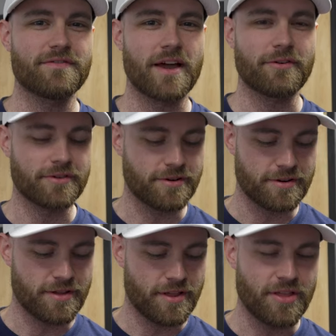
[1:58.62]
encounter
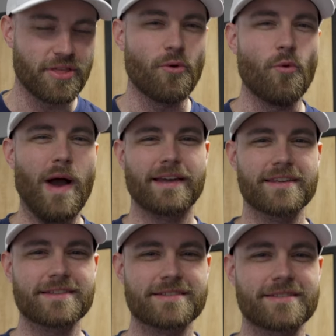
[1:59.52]
the
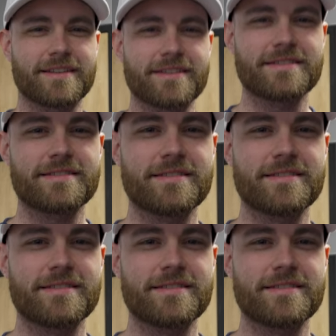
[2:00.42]
wackiest things